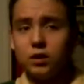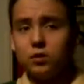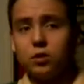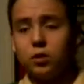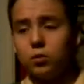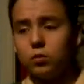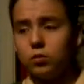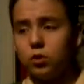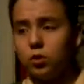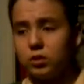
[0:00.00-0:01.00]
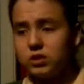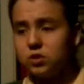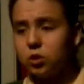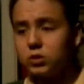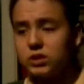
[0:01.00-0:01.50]

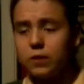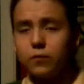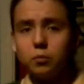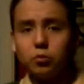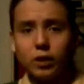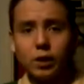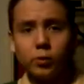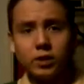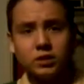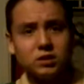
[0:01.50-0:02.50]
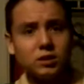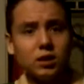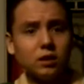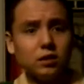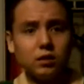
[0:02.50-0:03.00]
no save in playlist,
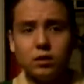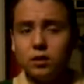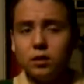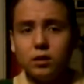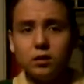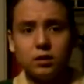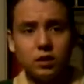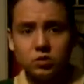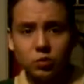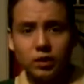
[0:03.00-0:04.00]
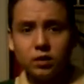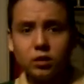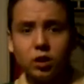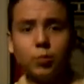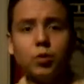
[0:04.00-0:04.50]
that's why the
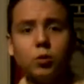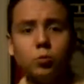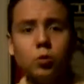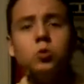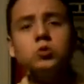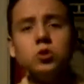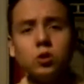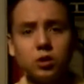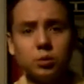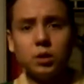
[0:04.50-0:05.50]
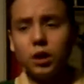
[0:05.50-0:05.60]
Kamba rules are.